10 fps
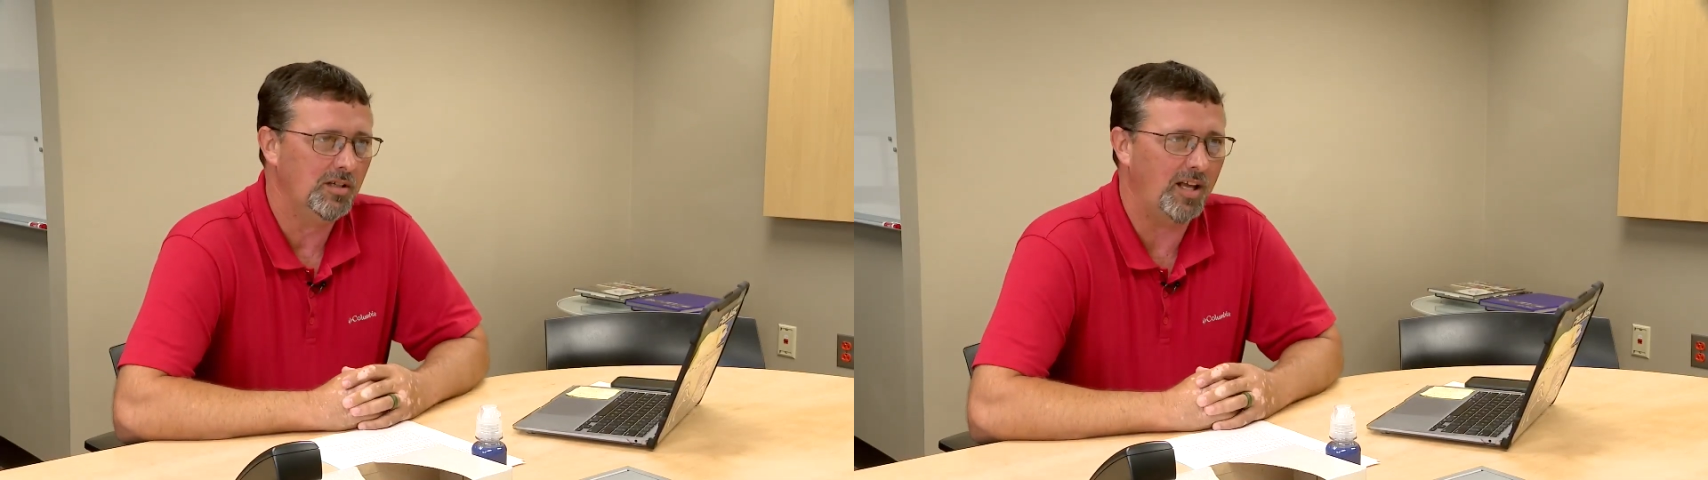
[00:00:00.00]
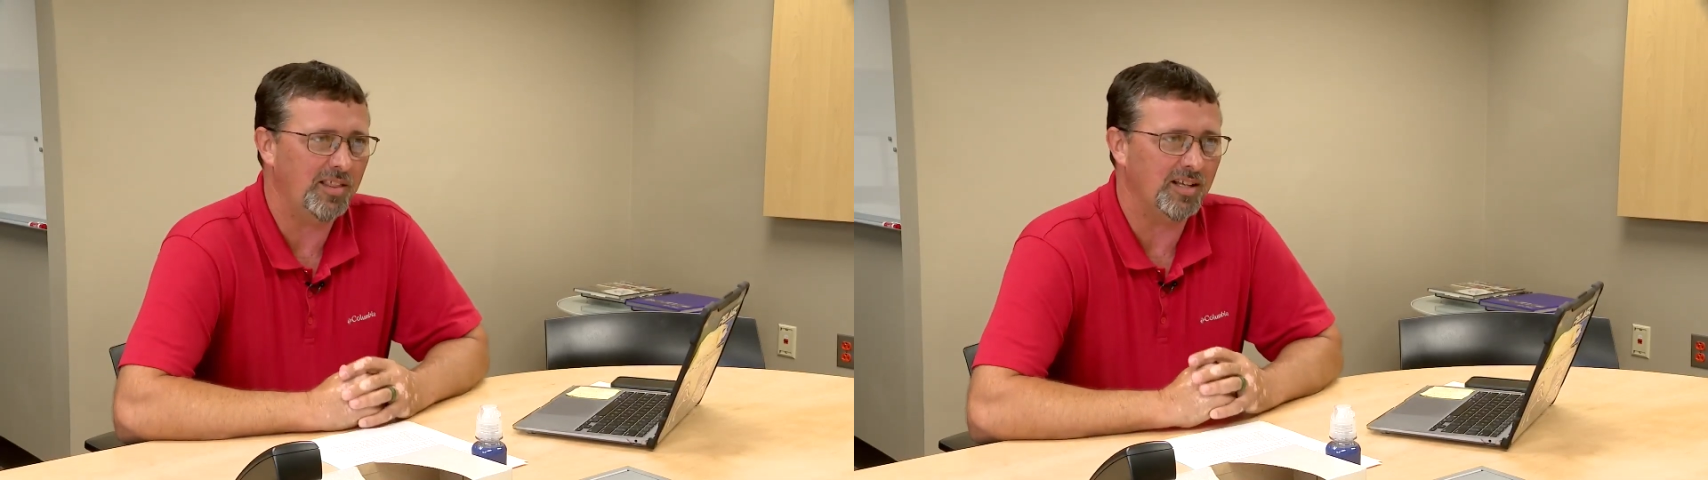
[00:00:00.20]

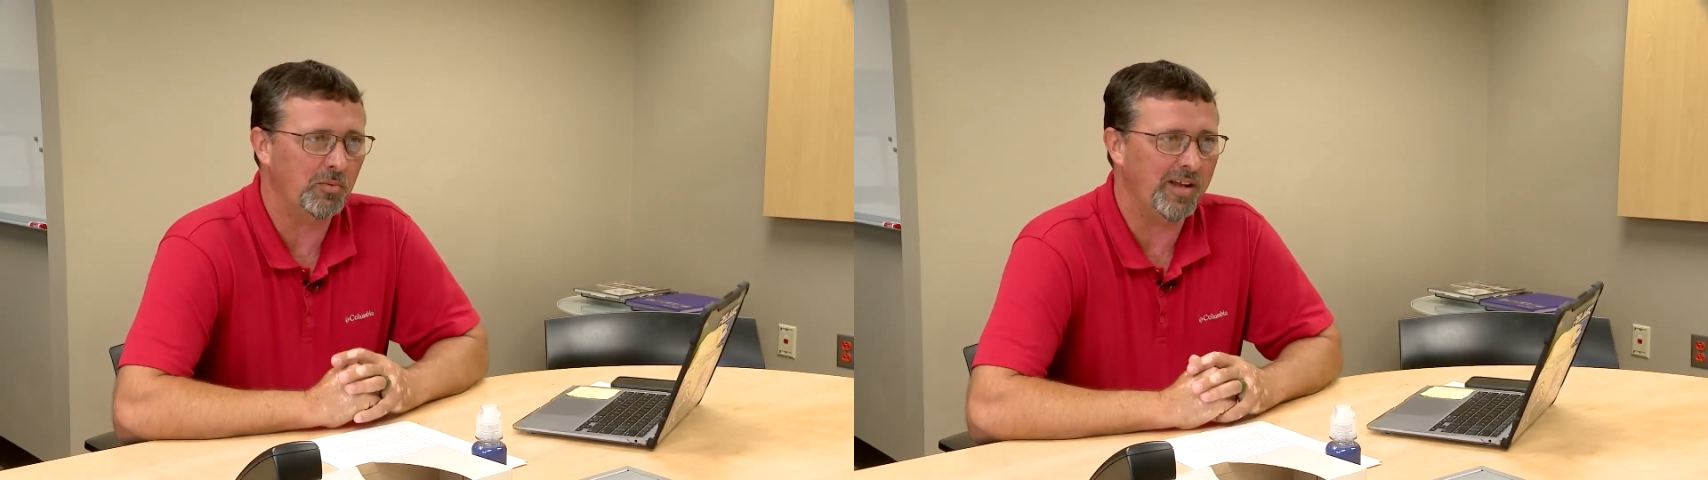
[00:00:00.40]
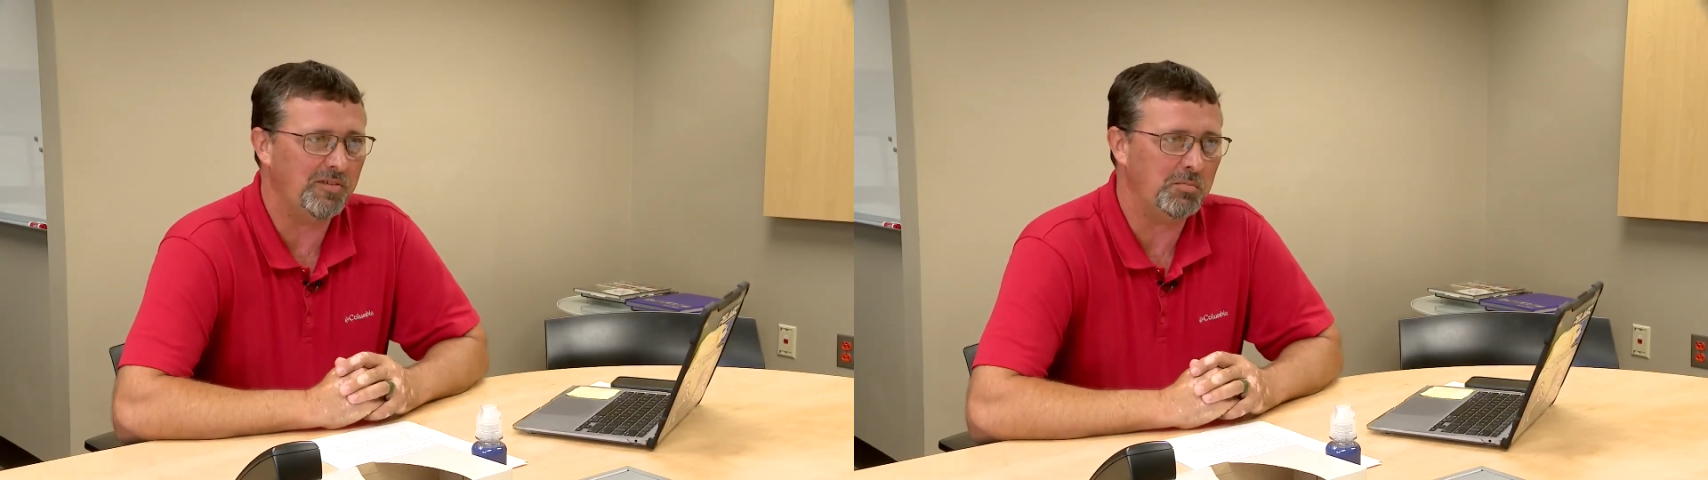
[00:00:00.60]
I think
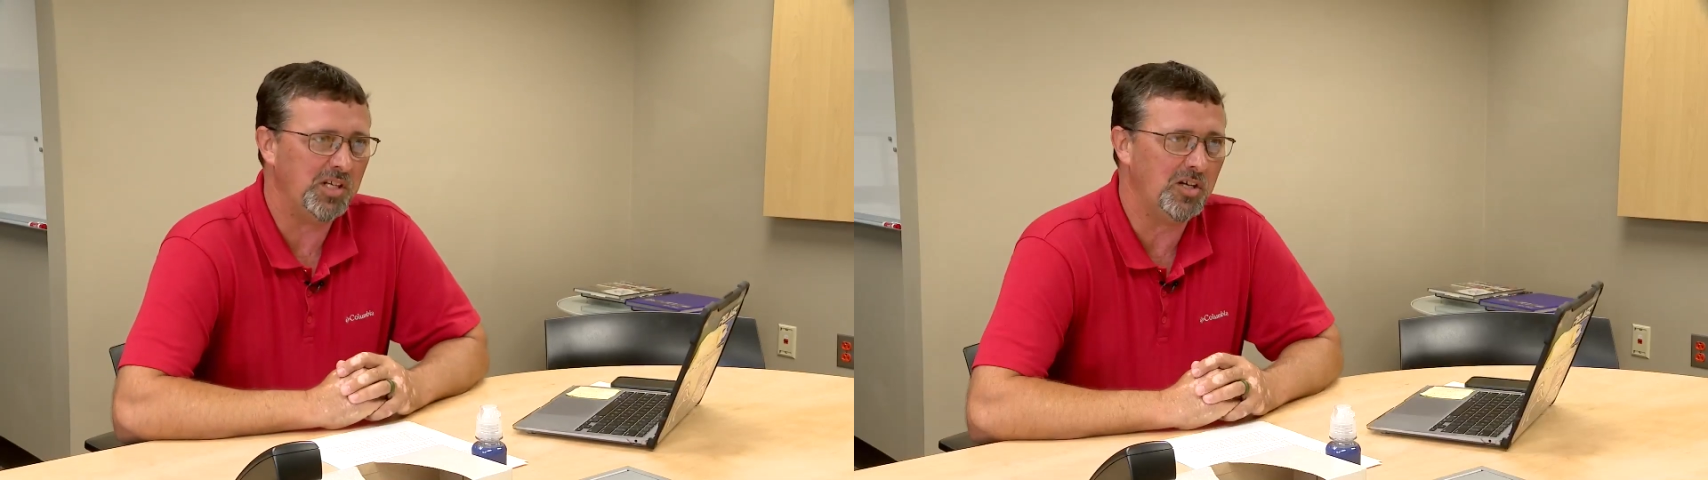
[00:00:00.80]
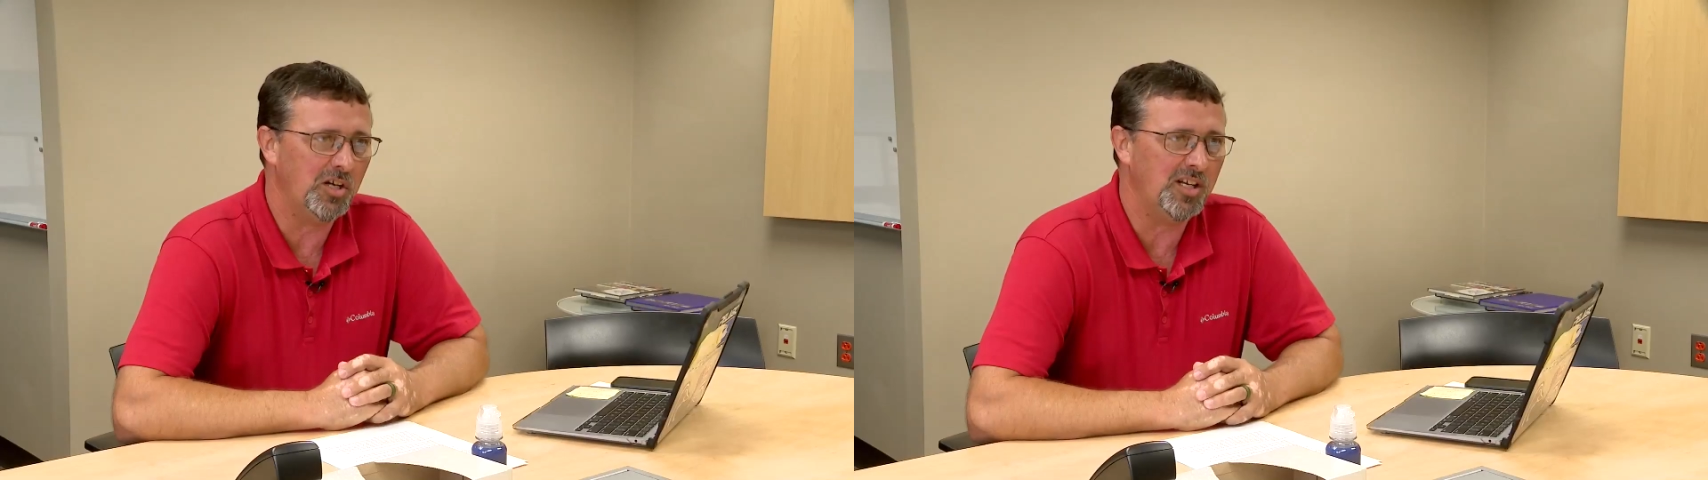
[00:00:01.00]
we have to
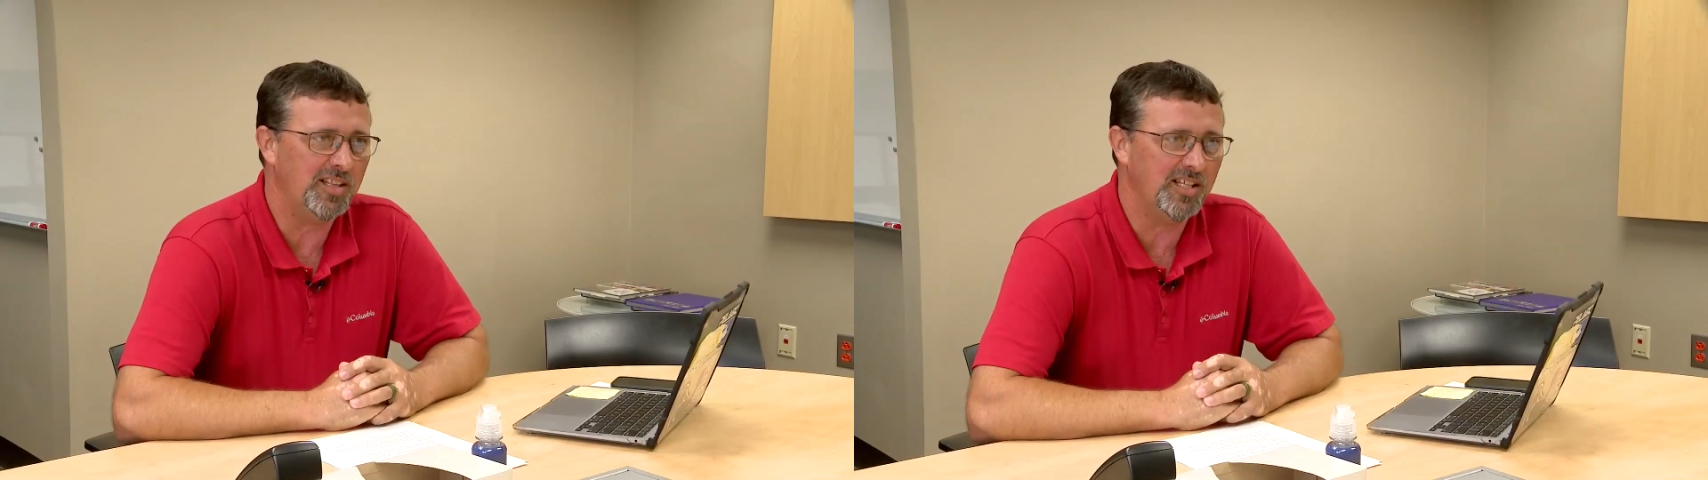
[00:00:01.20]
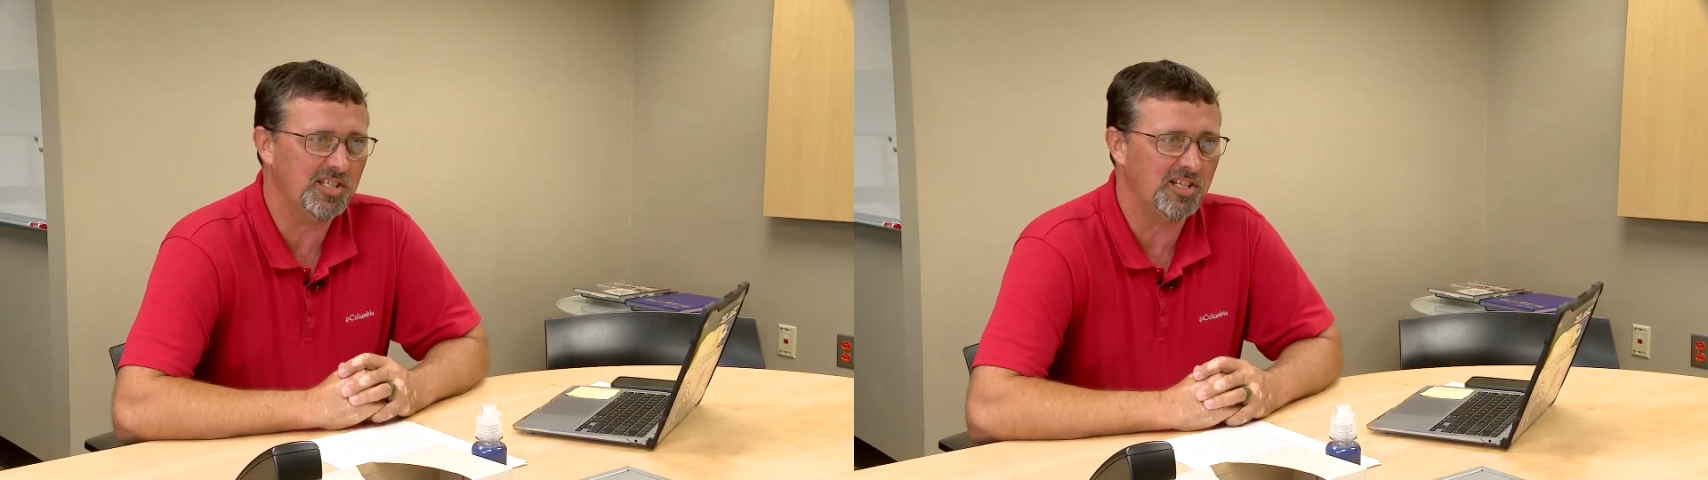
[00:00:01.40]
be good
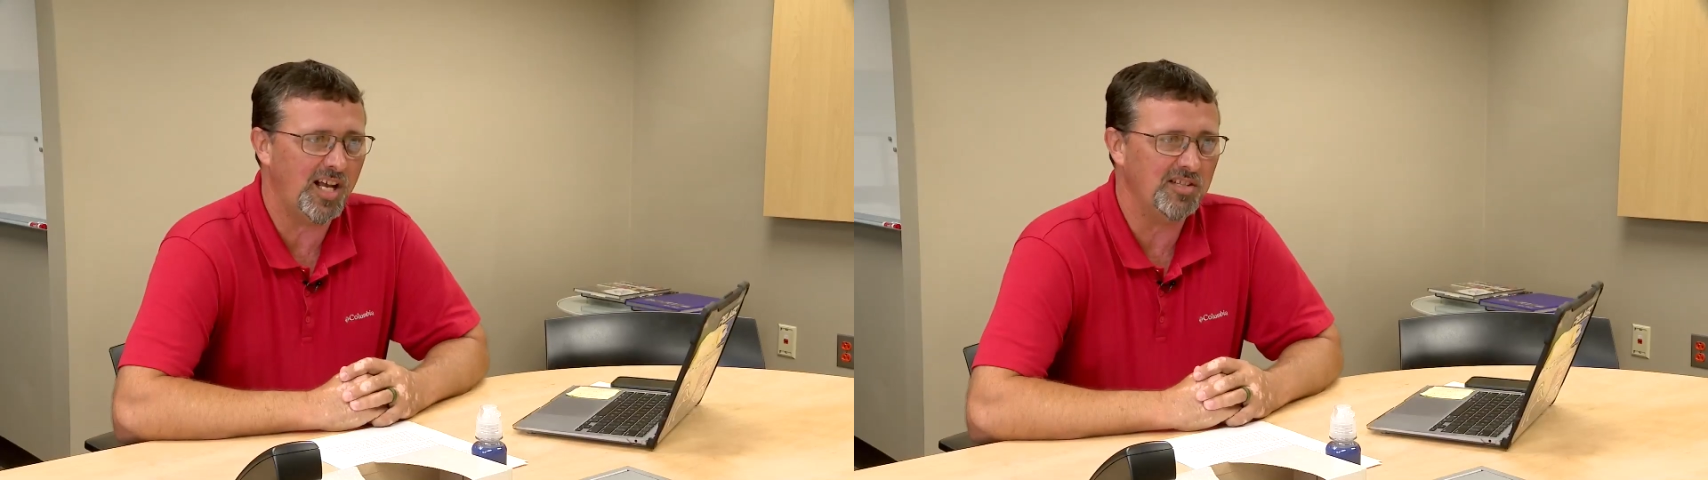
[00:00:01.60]
at this side